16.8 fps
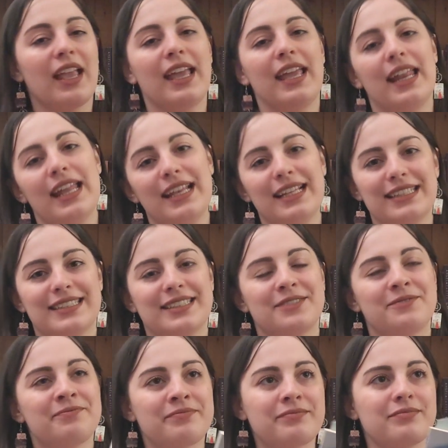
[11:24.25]
It
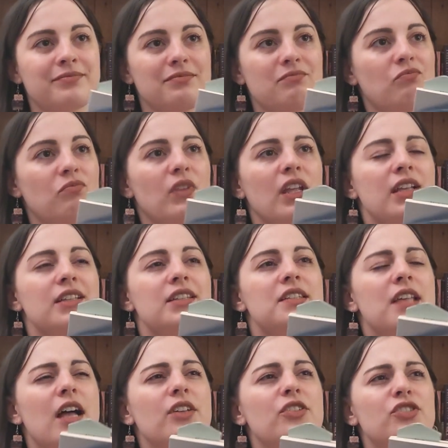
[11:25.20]
is
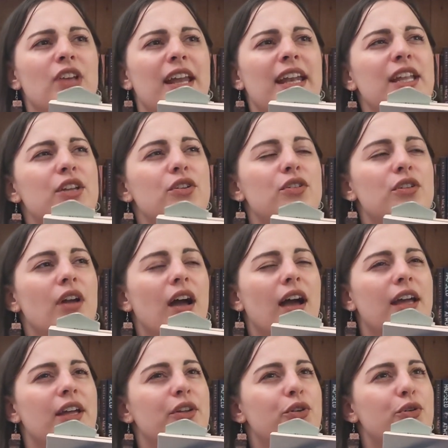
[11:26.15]
such an
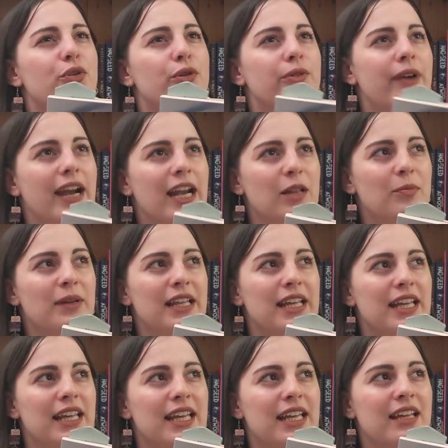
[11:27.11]

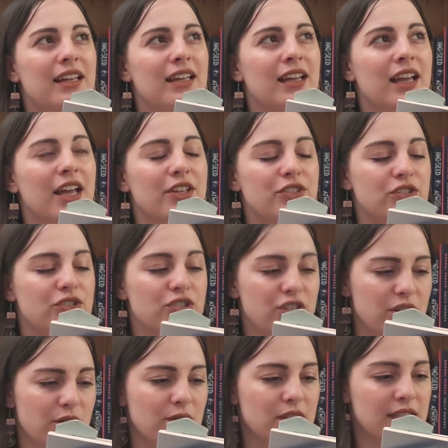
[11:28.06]
incredibly
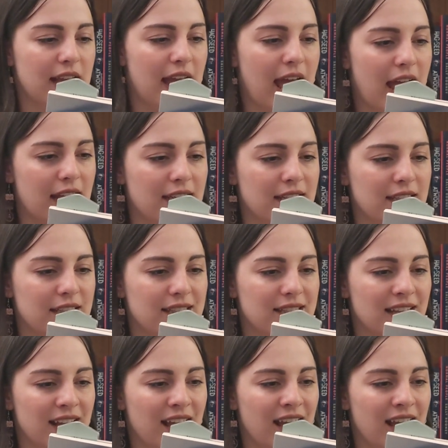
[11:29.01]
astute and